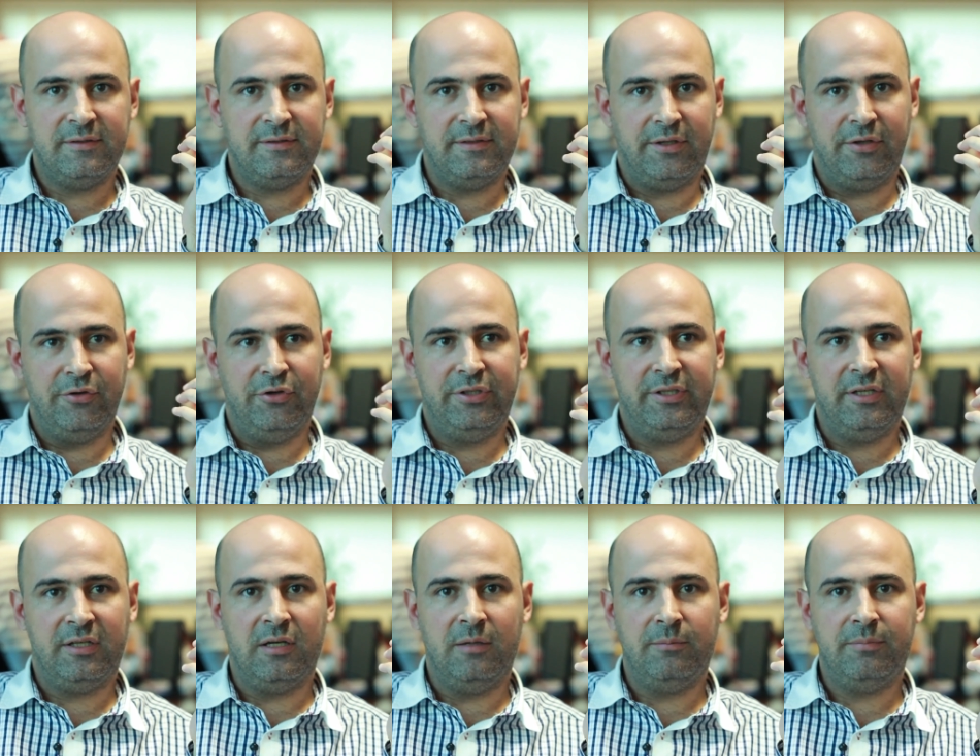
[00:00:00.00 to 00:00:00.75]

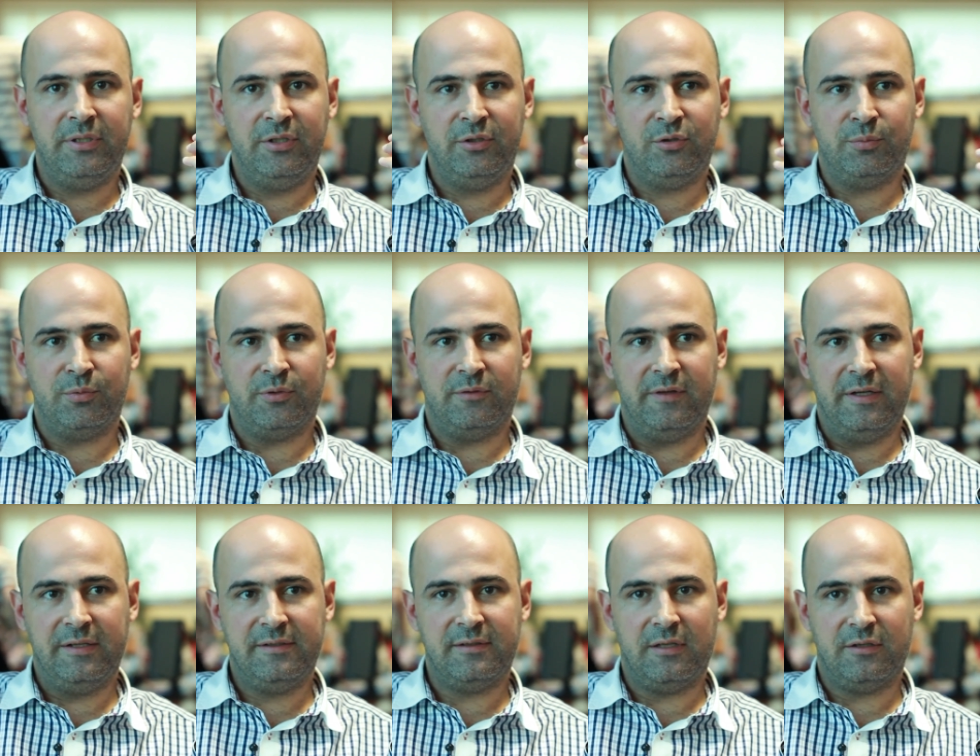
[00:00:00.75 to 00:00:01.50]
security company to
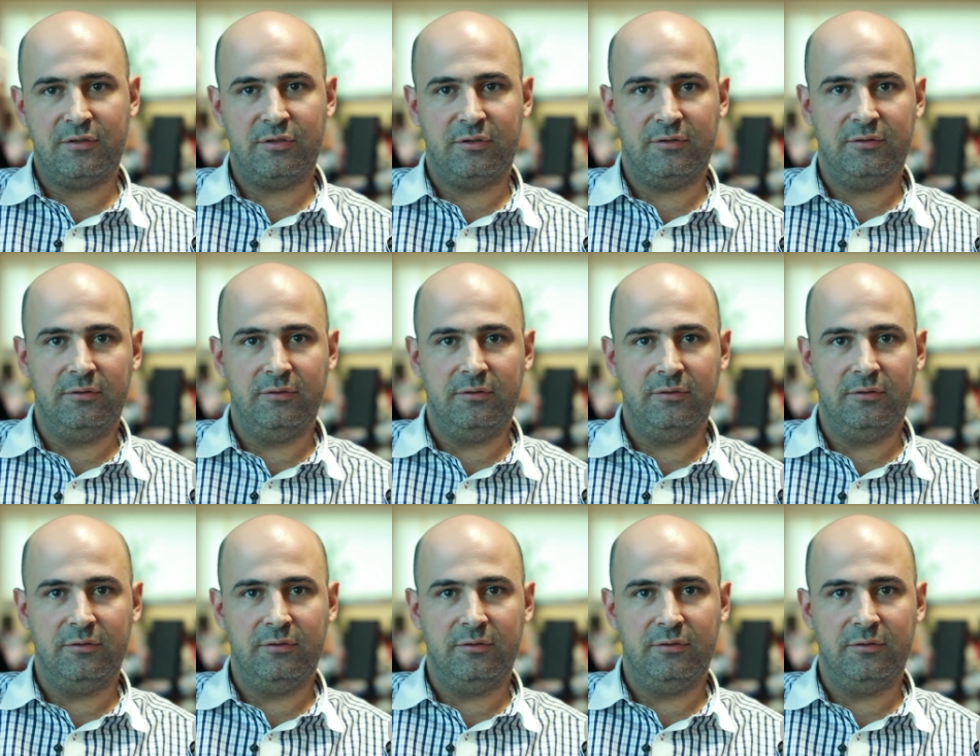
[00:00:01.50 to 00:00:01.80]
provide such a